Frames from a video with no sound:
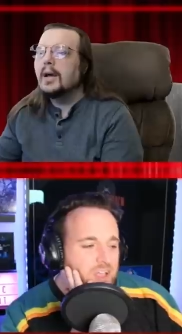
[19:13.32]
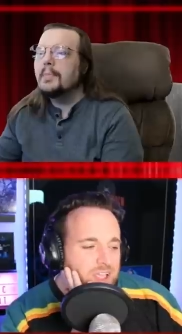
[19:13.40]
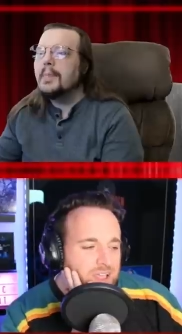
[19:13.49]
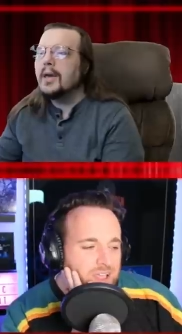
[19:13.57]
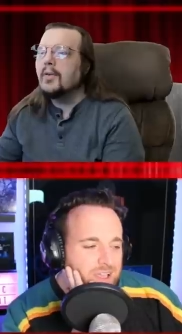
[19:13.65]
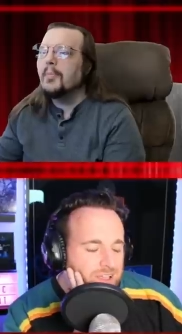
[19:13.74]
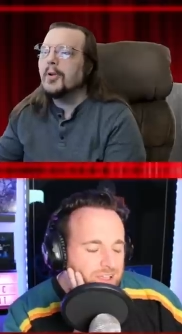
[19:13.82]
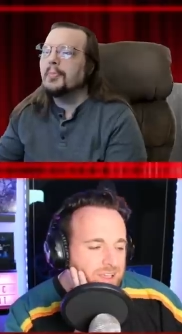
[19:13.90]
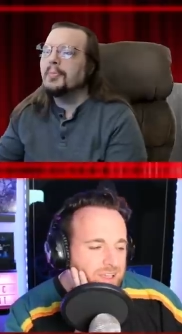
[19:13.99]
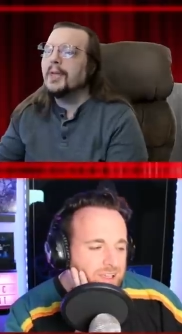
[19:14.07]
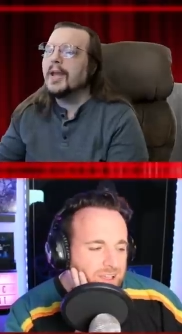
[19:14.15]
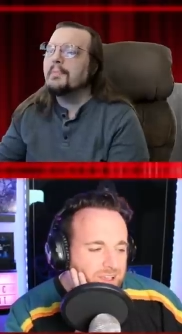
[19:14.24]
Speaker 1: Man on board the
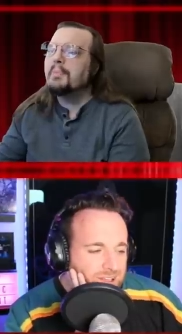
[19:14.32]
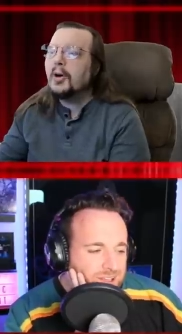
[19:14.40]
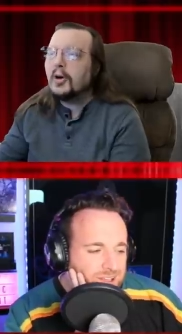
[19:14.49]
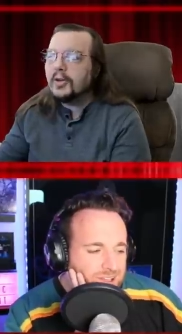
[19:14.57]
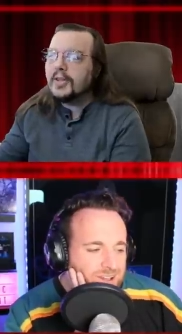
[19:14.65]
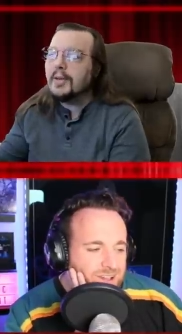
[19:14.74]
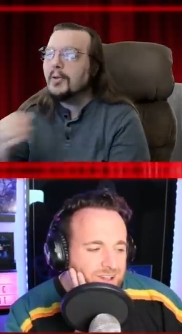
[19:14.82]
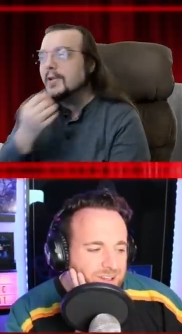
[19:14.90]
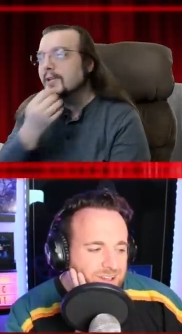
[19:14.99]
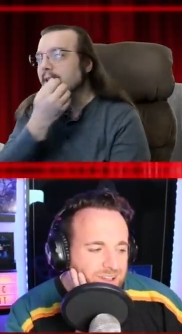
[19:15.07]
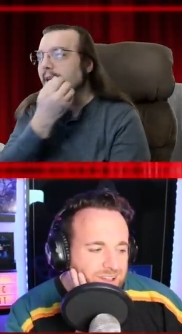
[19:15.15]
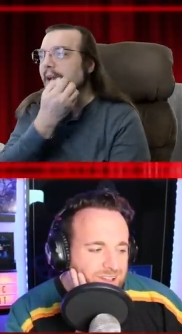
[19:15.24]
plane pulled the
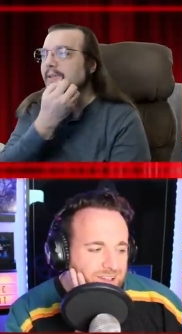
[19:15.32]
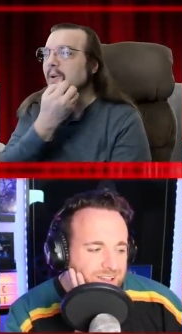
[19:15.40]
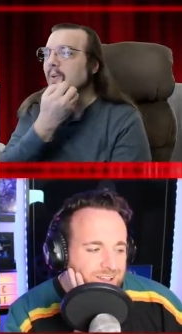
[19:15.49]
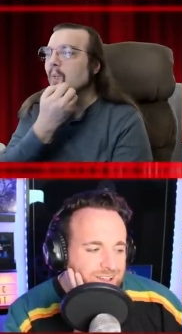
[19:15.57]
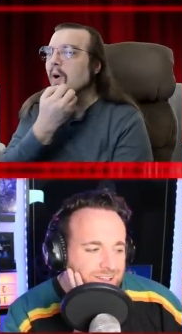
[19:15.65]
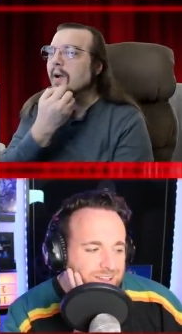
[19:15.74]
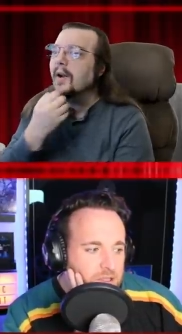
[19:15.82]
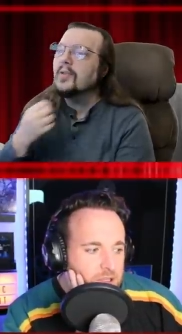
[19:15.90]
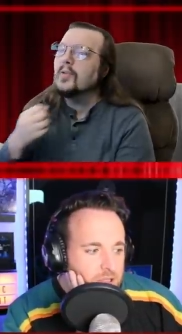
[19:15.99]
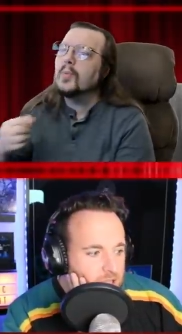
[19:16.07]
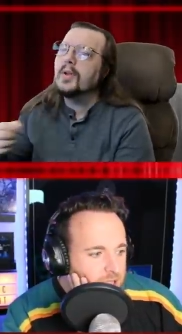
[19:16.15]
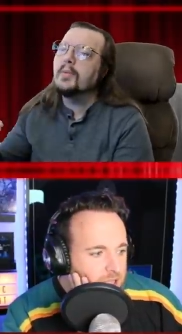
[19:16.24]
emergency exit, walked out on
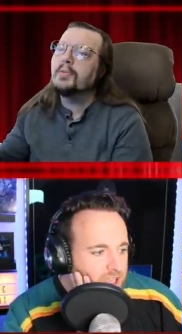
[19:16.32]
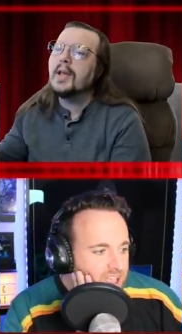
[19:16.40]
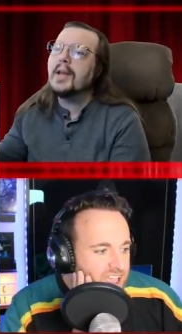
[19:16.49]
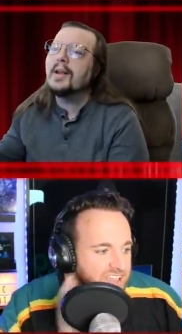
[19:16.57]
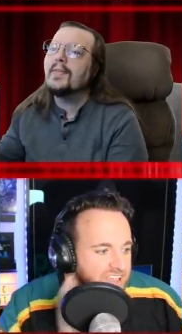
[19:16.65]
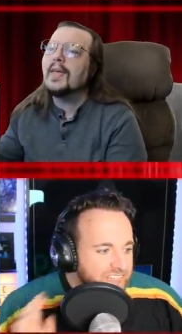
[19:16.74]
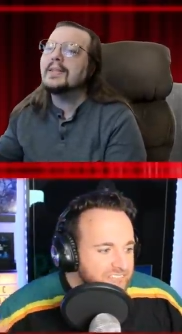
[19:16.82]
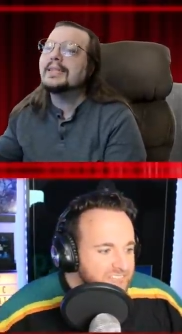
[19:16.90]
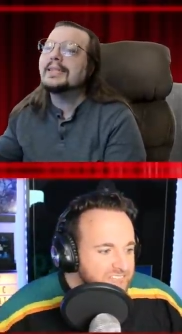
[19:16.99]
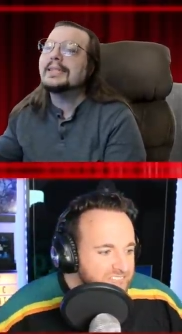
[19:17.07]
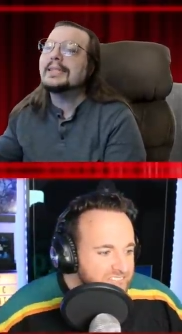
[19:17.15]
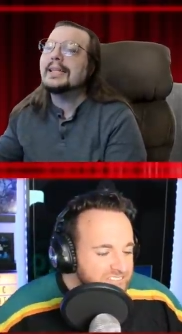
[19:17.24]
the wind of the plane, then
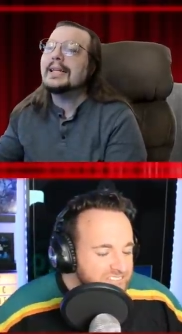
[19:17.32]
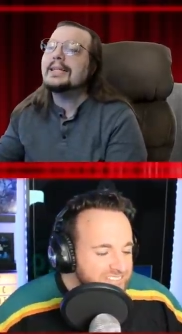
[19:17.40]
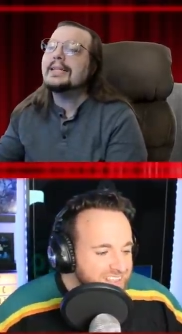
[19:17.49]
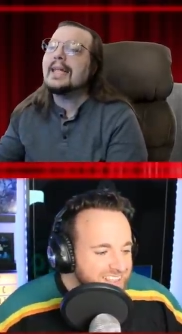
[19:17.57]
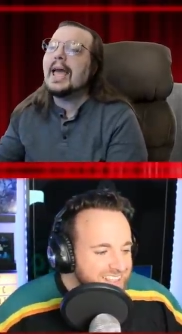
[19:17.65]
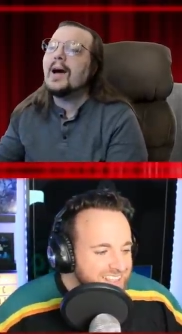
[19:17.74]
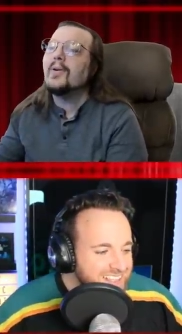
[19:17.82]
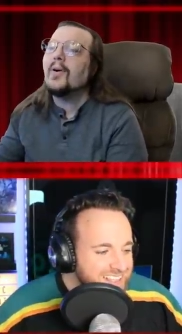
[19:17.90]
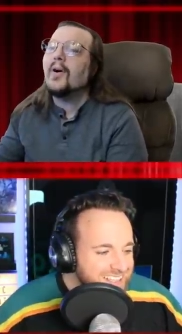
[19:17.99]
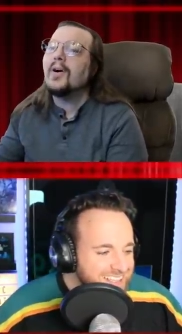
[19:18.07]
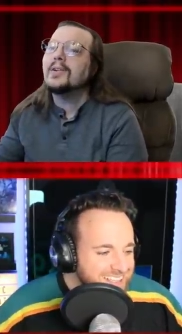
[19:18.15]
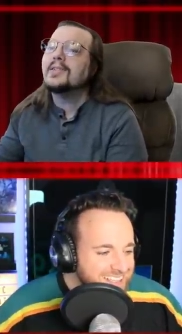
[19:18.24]
slid down
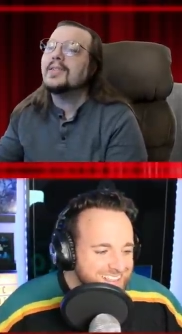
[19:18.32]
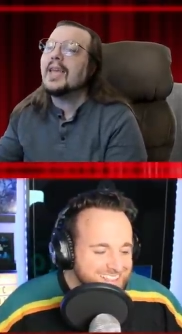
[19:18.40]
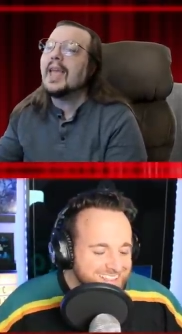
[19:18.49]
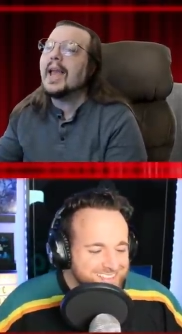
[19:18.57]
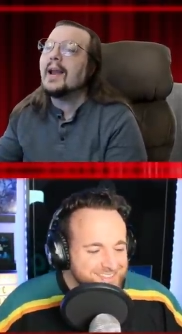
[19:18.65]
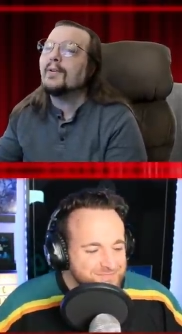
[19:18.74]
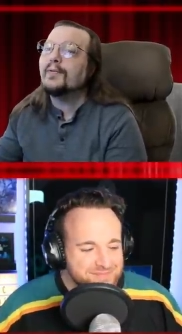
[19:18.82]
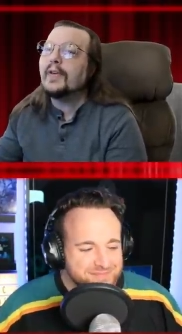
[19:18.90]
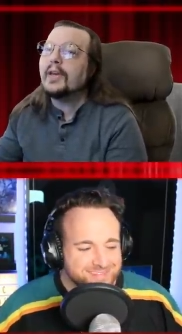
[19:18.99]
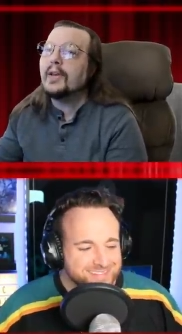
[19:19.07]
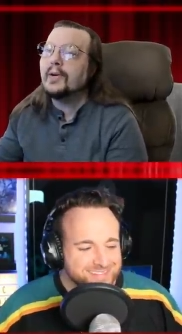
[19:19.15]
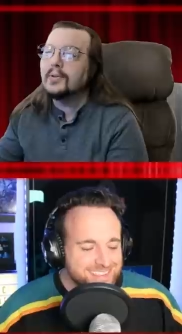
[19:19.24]
onto the
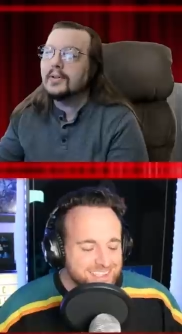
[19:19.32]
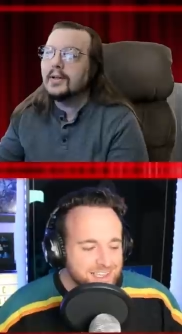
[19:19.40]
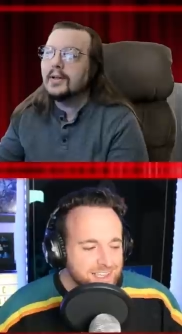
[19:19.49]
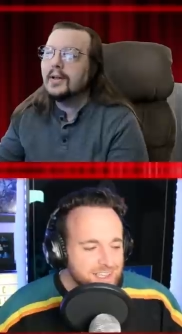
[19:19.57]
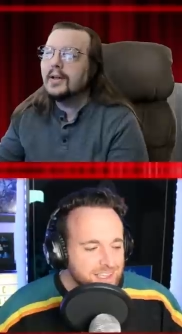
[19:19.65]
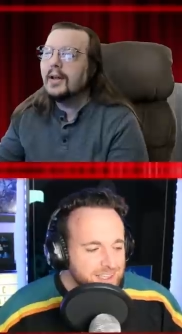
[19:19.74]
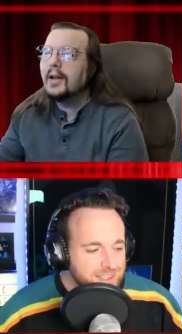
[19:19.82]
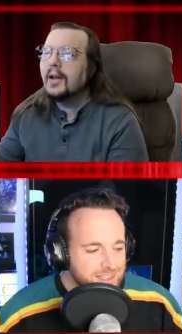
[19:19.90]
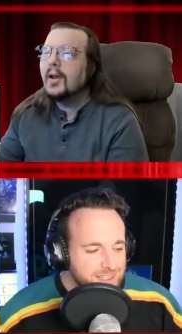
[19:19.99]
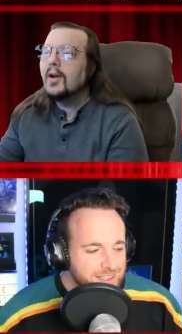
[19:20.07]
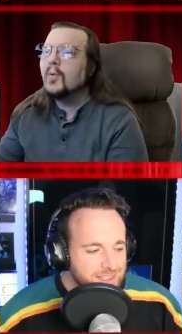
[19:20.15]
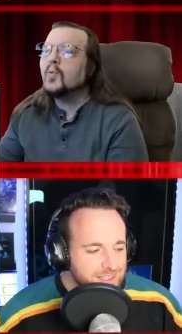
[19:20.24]
airfield.
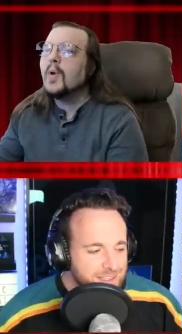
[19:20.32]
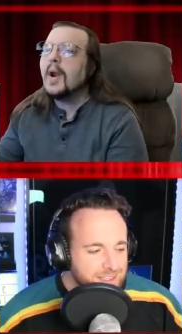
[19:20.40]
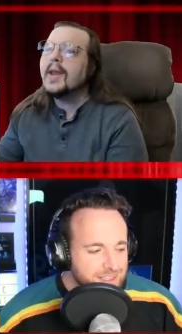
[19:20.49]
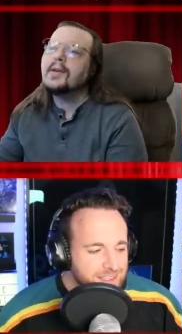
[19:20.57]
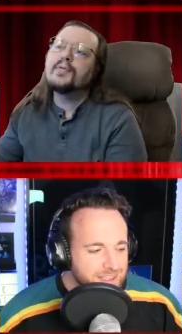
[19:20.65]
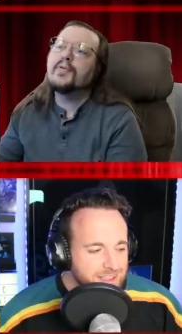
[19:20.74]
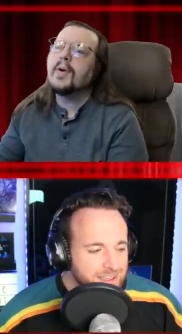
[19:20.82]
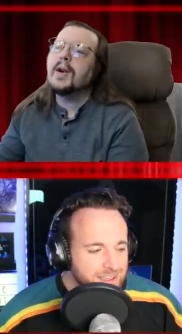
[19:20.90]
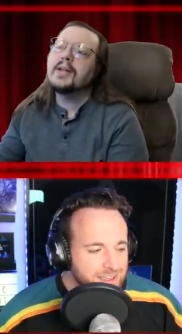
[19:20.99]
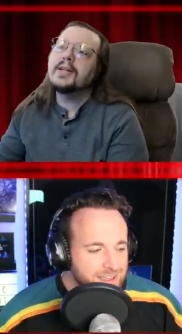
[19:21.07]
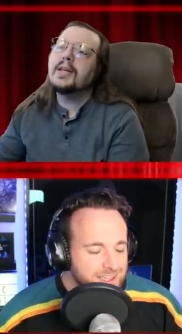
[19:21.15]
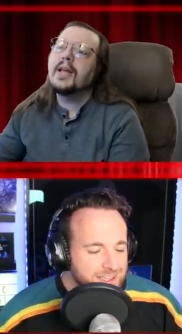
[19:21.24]
Rank
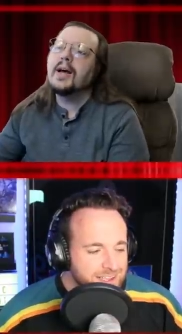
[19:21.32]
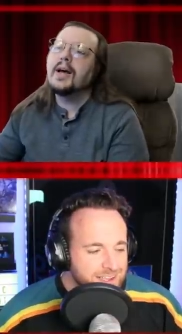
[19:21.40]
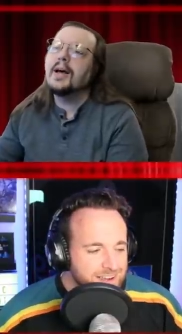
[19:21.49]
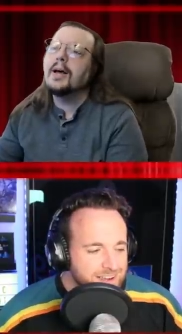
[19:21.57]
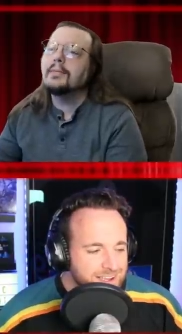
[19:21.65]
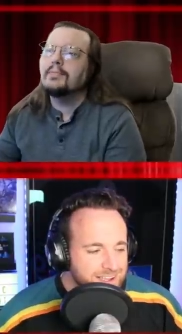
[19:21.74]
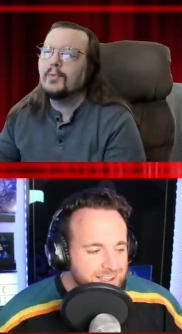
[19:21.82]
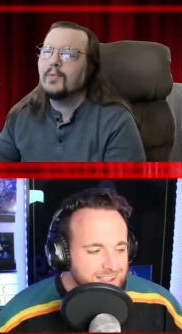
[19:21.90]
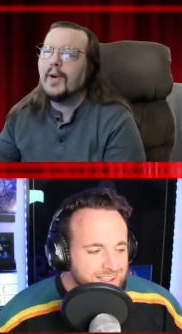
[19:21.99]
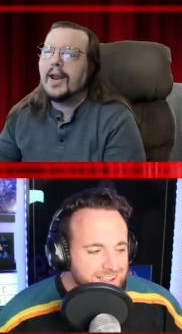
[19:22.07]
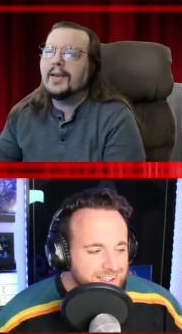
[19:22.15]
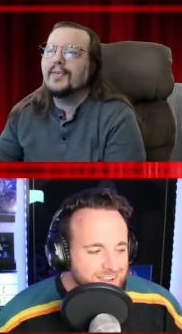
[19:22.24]
Frandy, uh, uh,
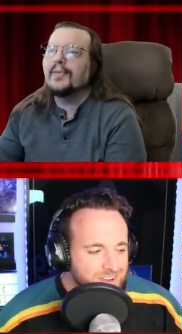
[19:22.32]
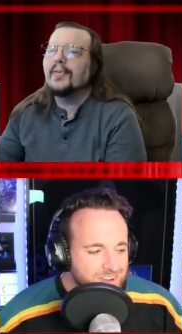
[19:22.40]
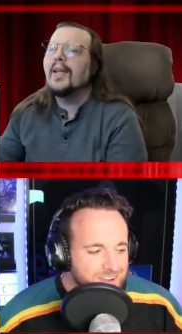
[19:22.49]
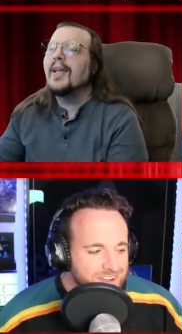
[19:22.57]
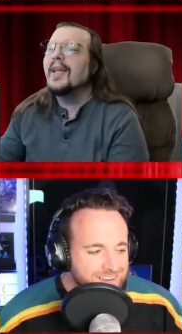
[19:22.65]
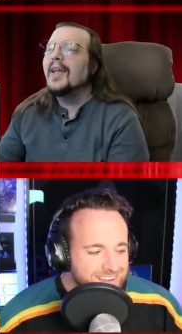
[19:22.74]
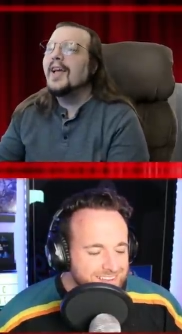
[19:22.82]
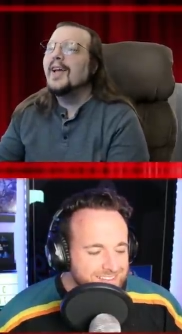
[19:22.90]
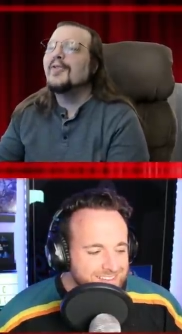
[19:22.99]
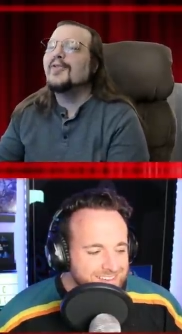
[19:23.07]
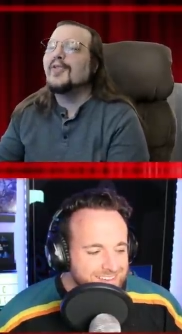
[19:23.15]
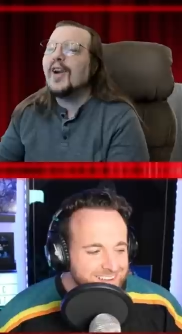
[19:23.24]
Rank
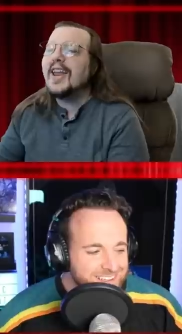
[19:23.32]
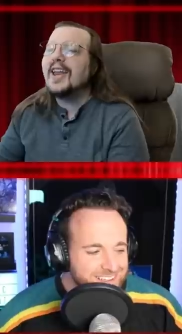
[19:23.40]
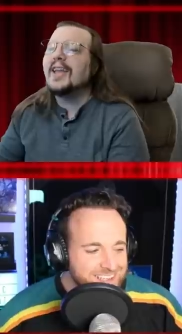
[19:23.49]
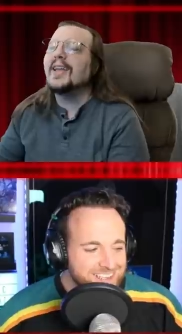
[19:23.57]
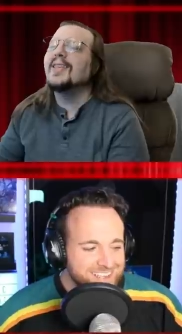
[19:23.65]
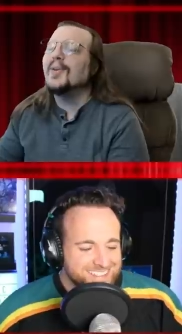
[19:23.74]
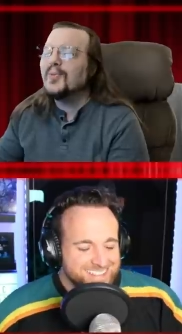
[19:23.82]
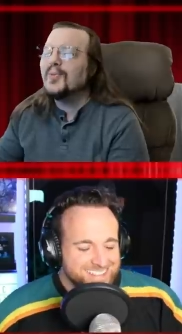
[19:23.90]
Frank,